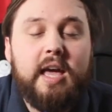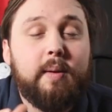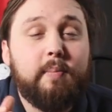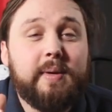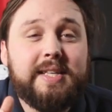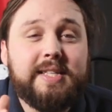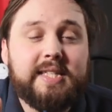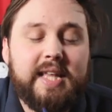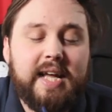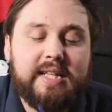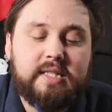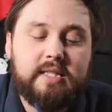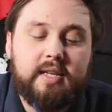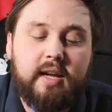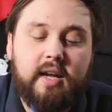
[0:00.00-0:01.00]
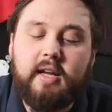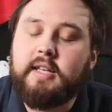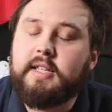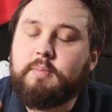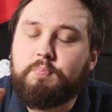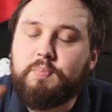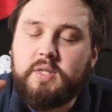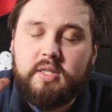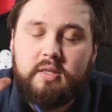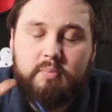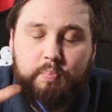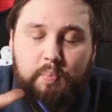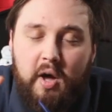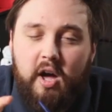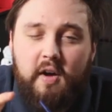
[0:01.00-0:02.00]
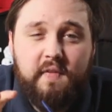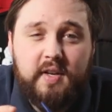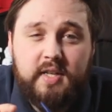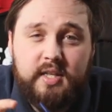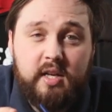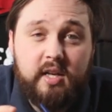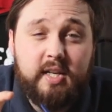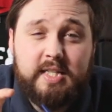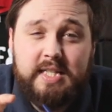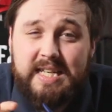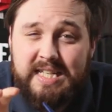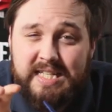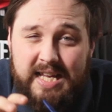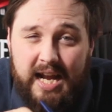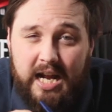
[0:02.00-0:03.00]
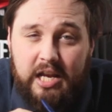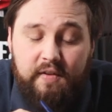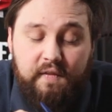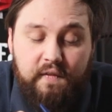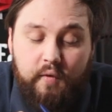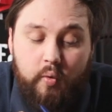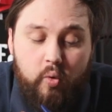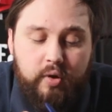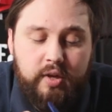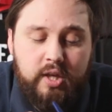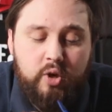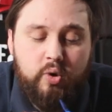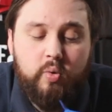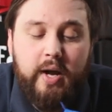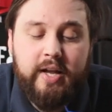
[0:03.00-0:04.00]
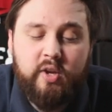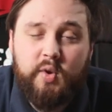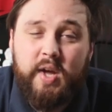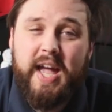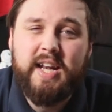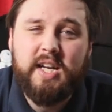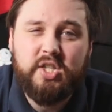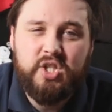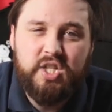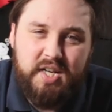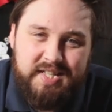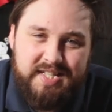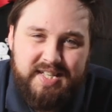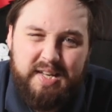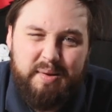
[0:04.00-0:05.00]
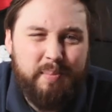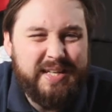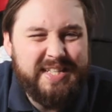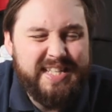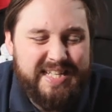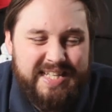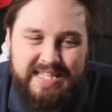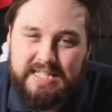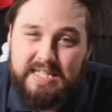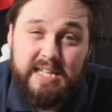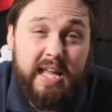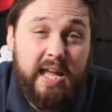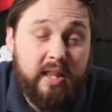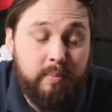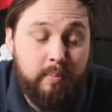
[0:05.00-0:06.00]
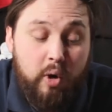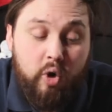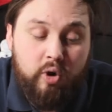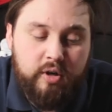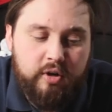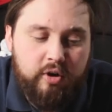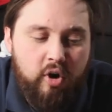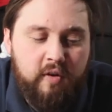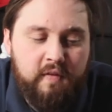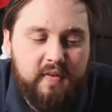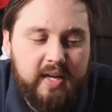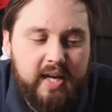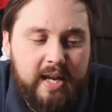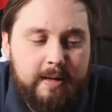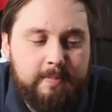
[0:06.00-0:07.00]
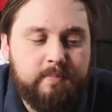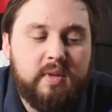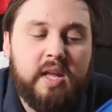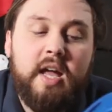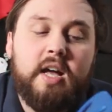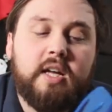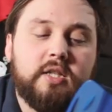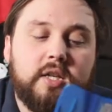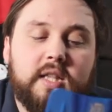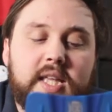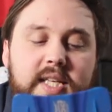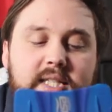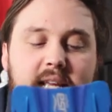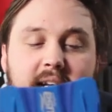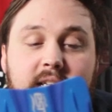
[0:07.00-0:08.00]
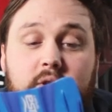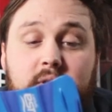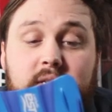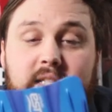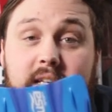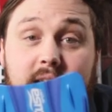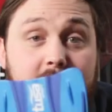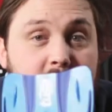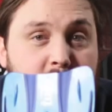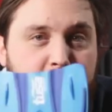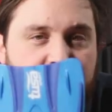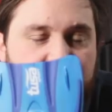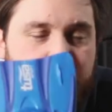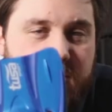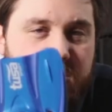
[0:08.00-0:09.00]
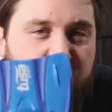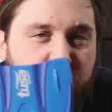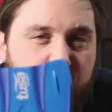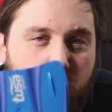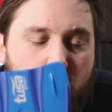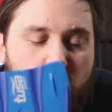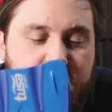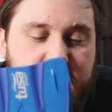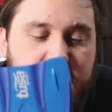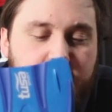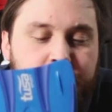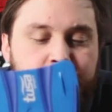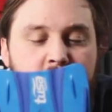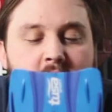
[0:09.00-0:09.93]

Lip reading: It means that it's perfect size exactly for you, and you can adjust it, makes it easier to get them on and off again. So this, as you can see, is much, much shorter.